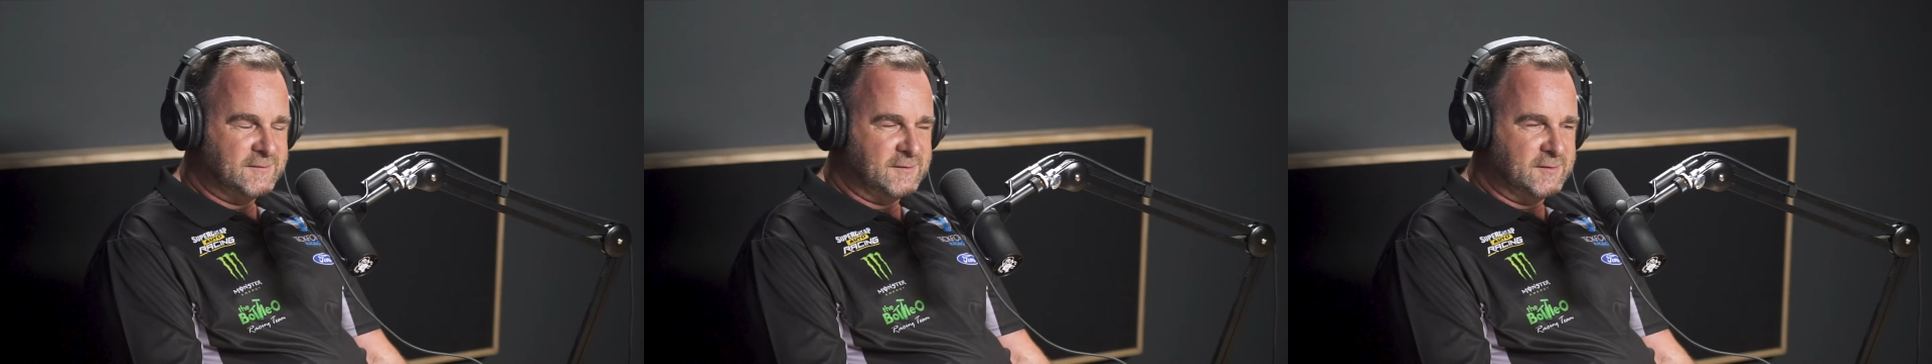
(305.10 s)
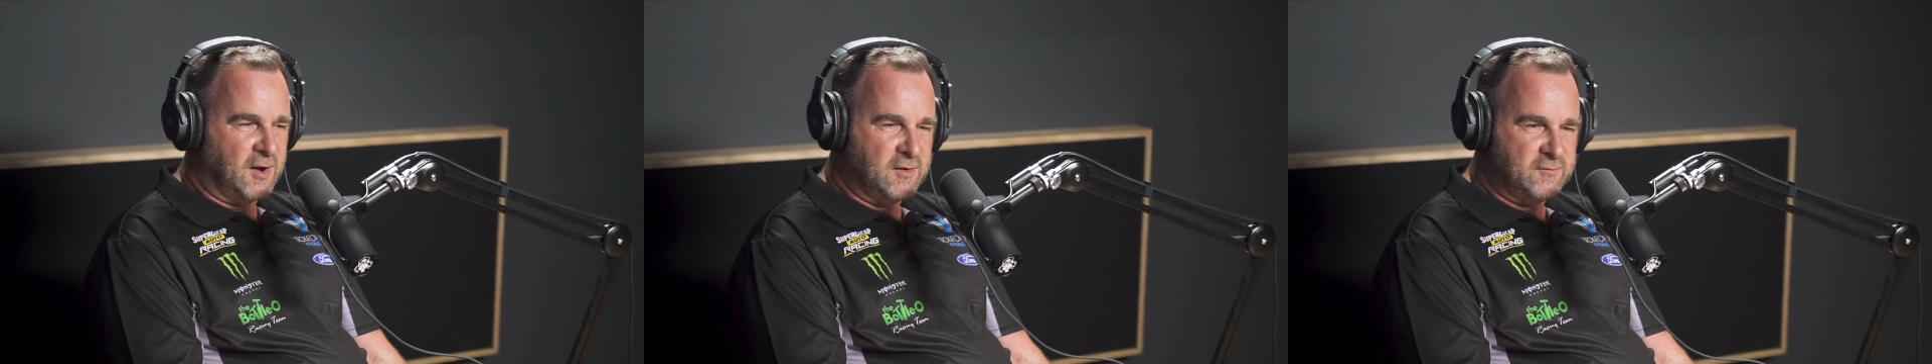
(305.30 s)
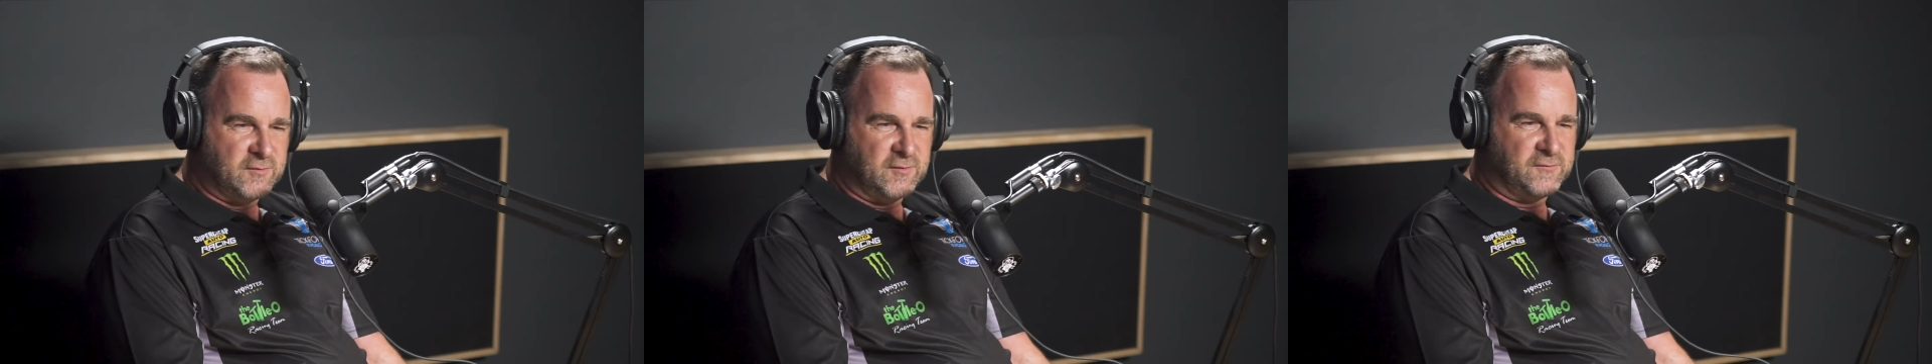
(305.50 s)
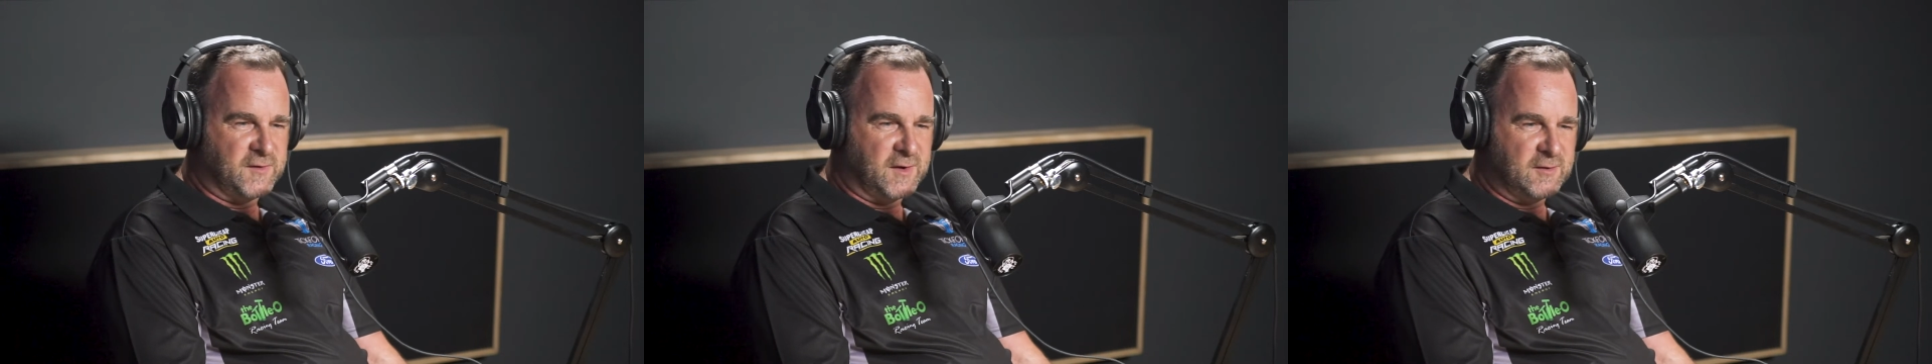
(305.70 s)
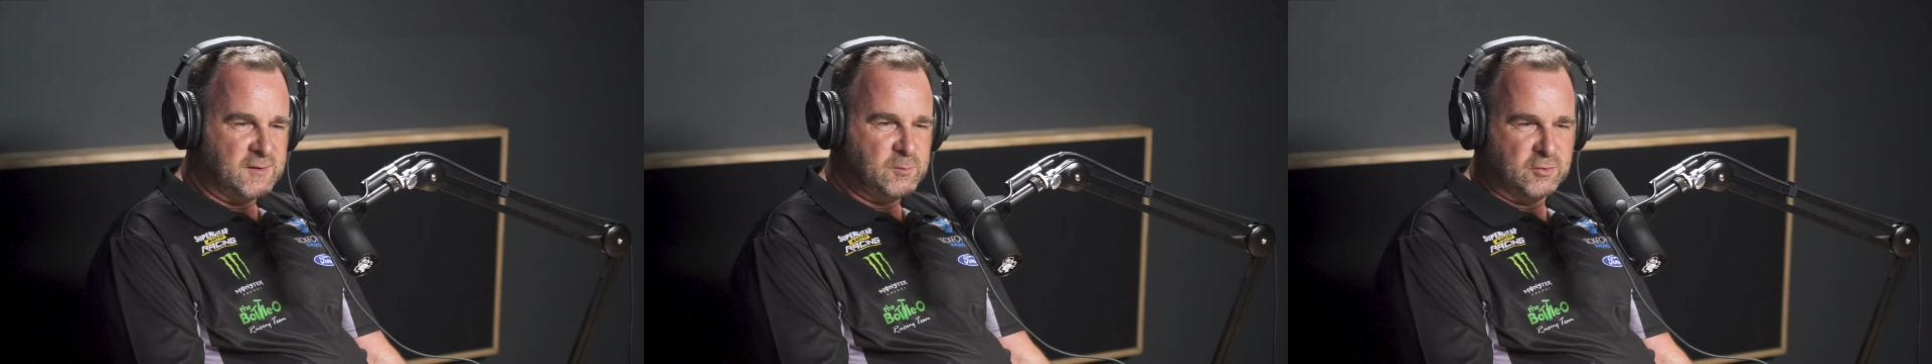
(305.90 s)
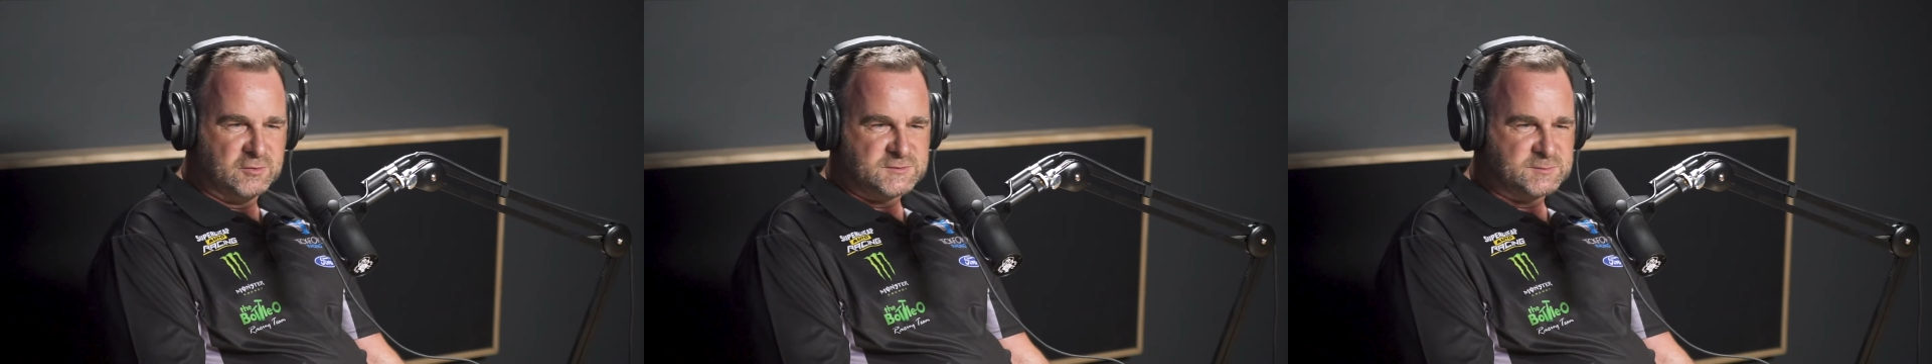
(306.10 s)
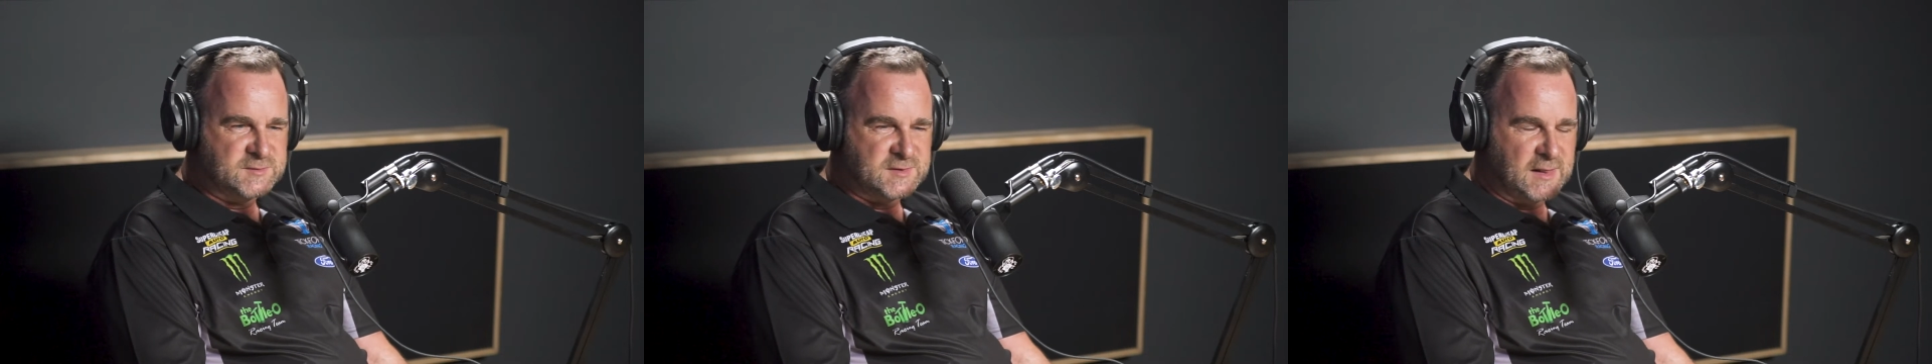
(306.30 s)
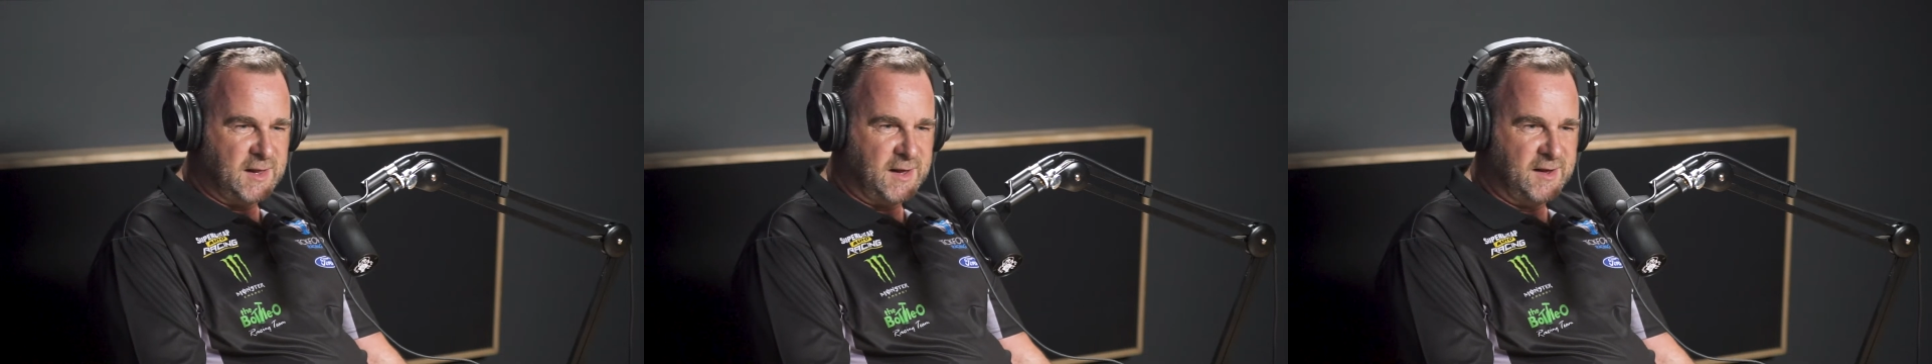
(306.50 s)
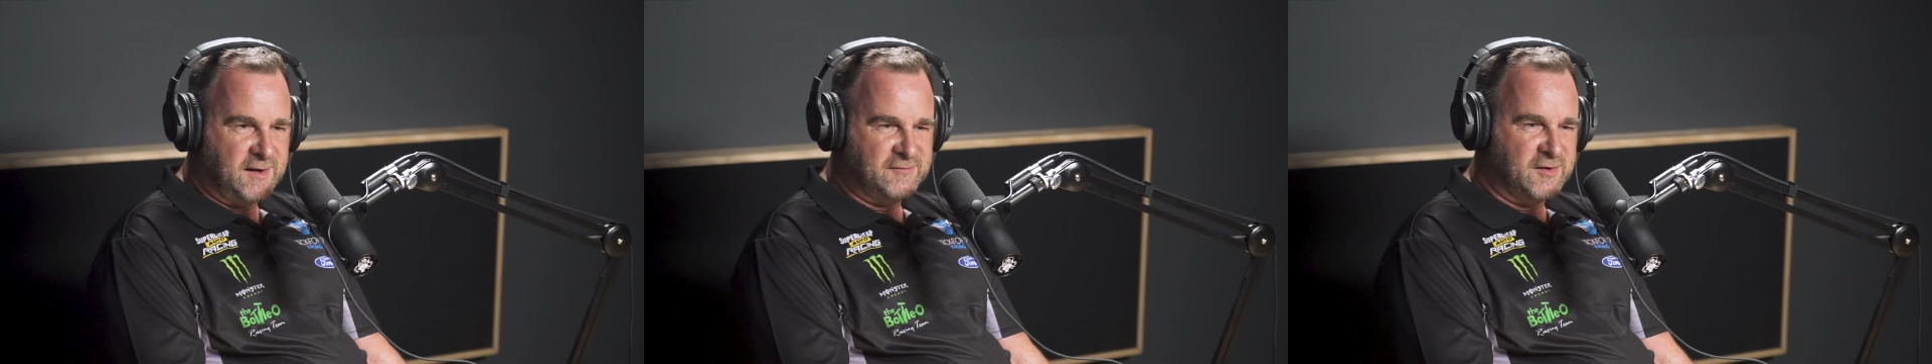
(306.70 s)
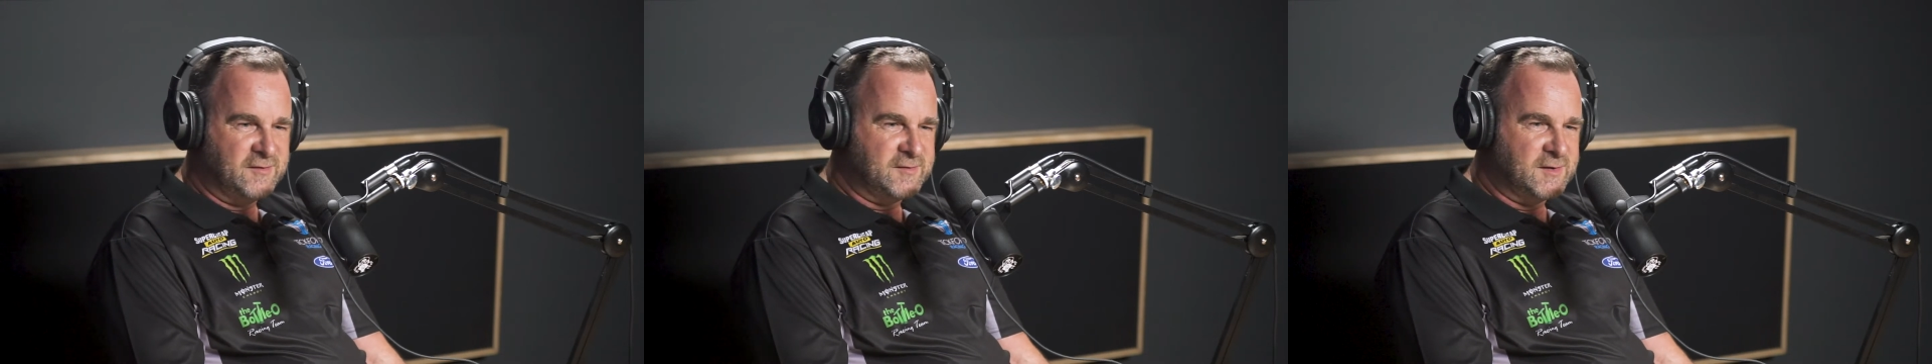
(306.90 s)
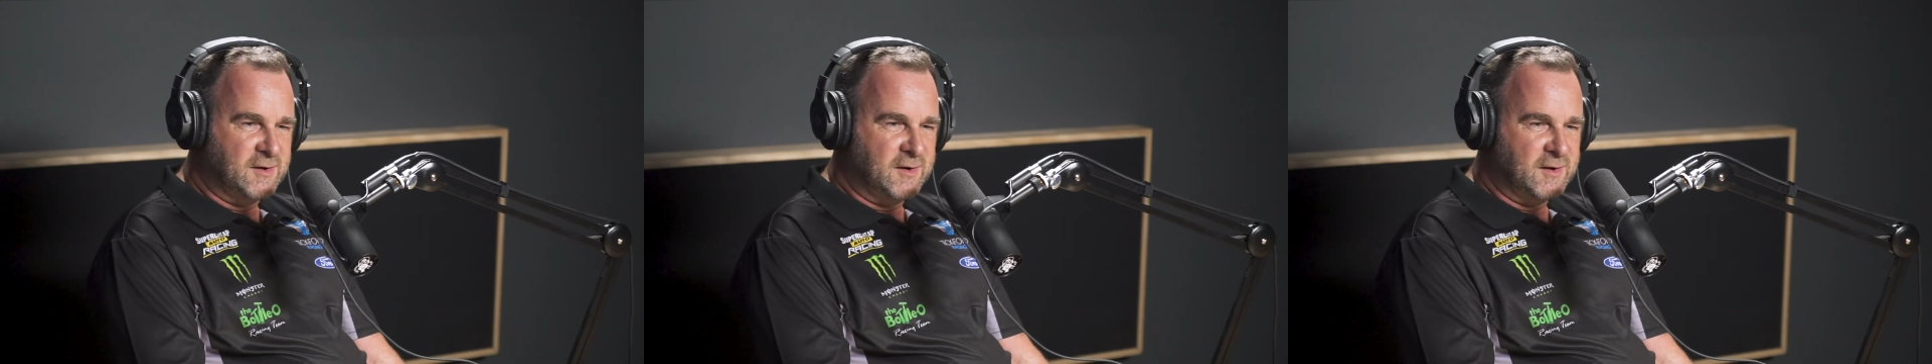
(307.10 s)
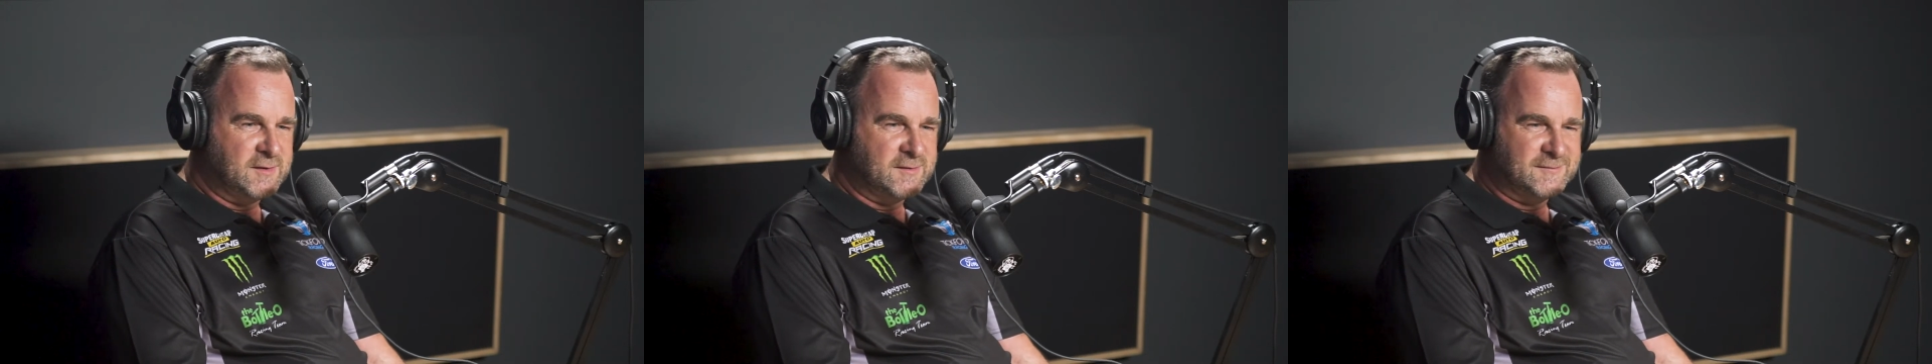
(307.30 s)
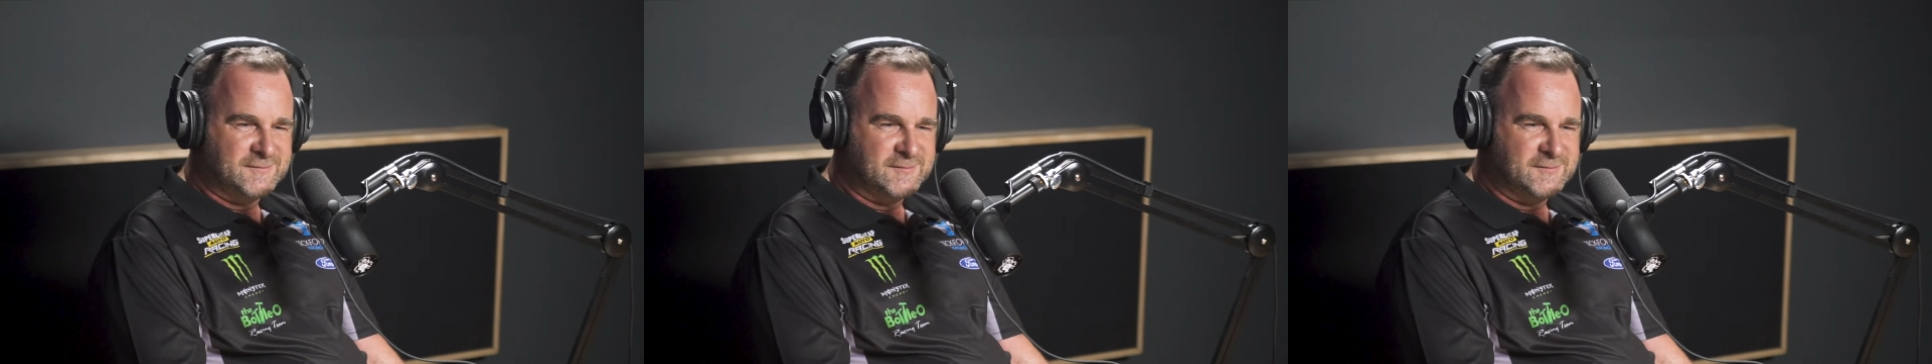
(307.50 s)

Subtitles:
over a ferry, Portsmouth, Le Havre, overnight,